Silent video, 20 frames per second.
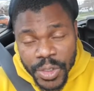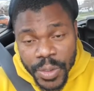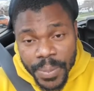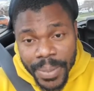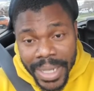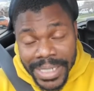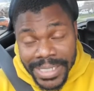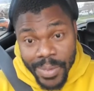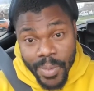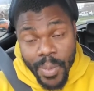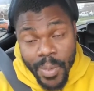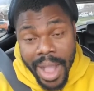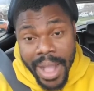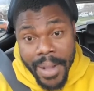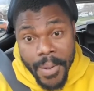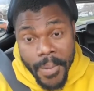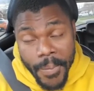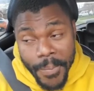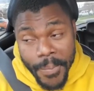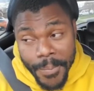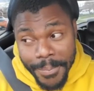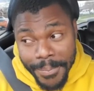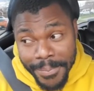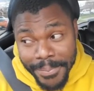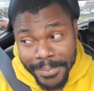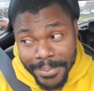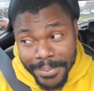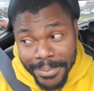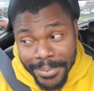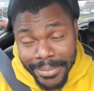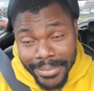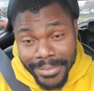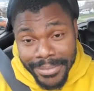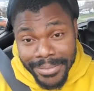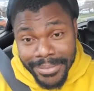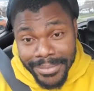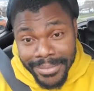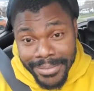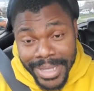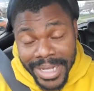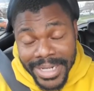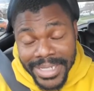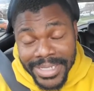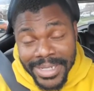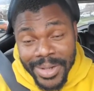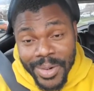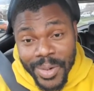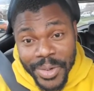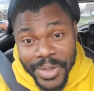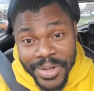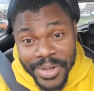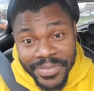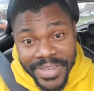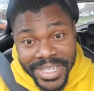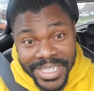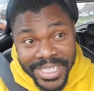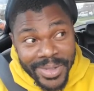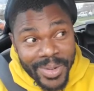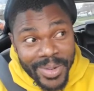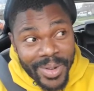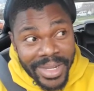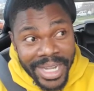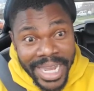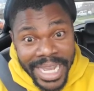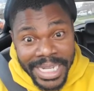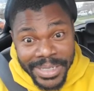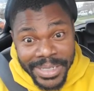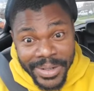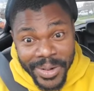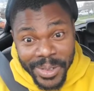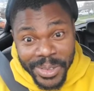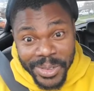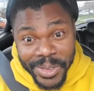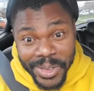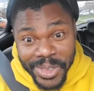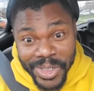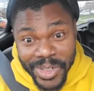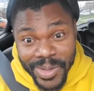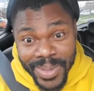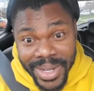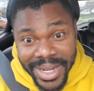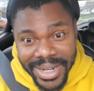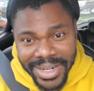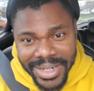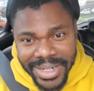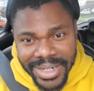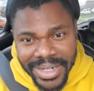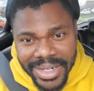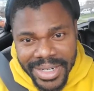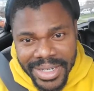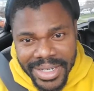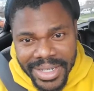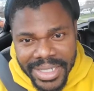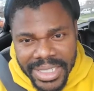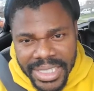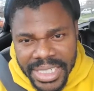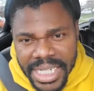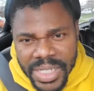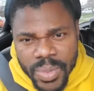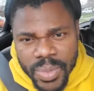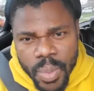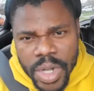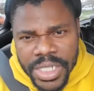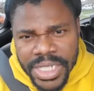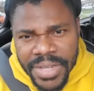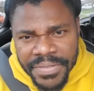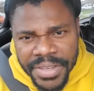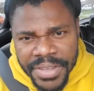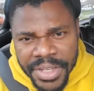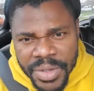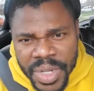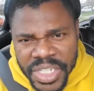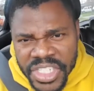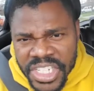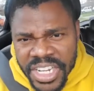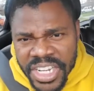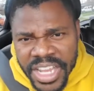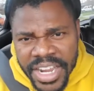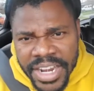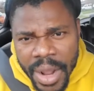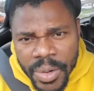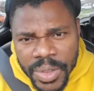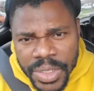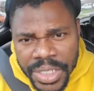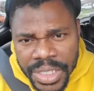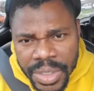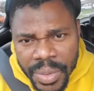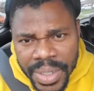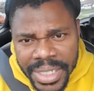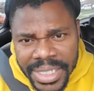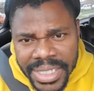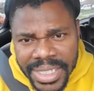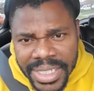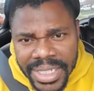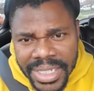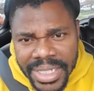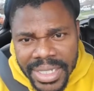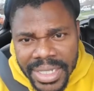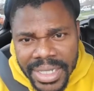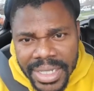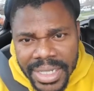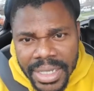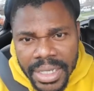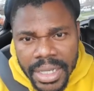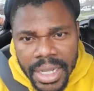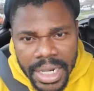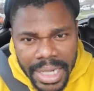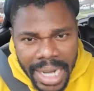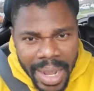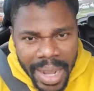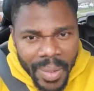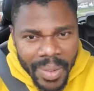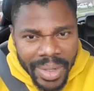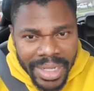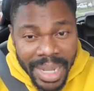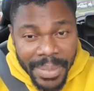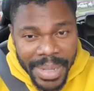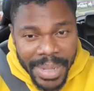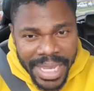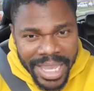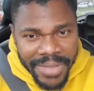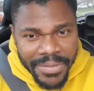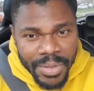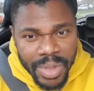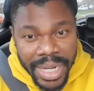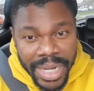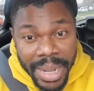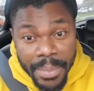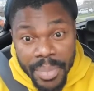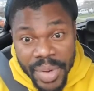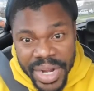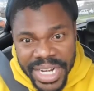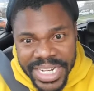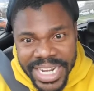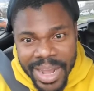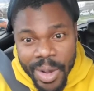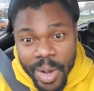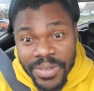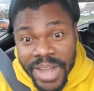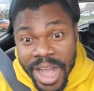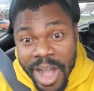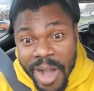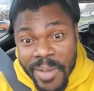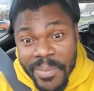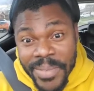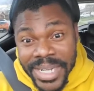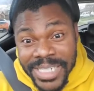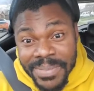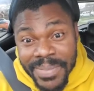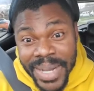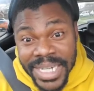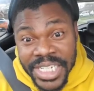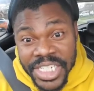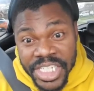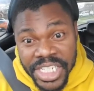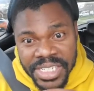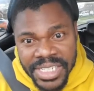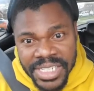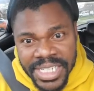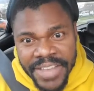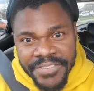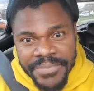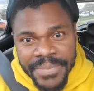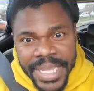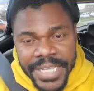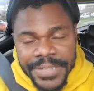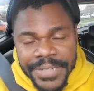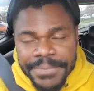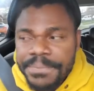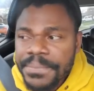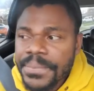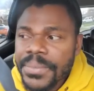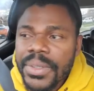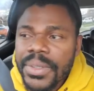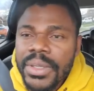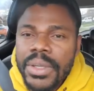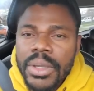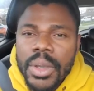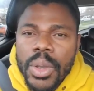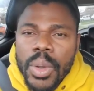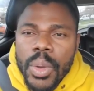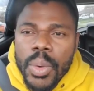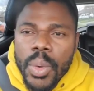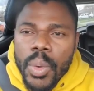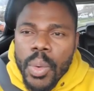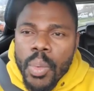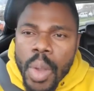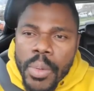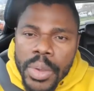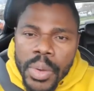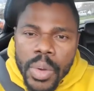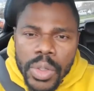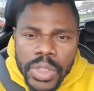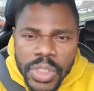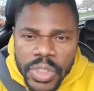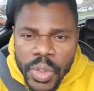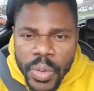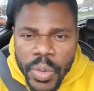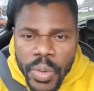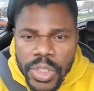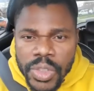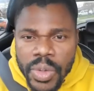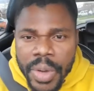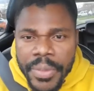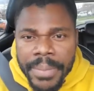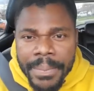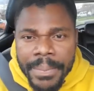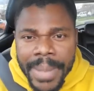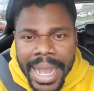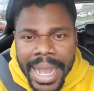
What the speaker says: And so she did it after watching the video on YouTube. I said, wow, that is a whole university online called YouTube, huh? She just watched a video and she learned how to do it. Now, let me give you the breakdown of how much money she saved me.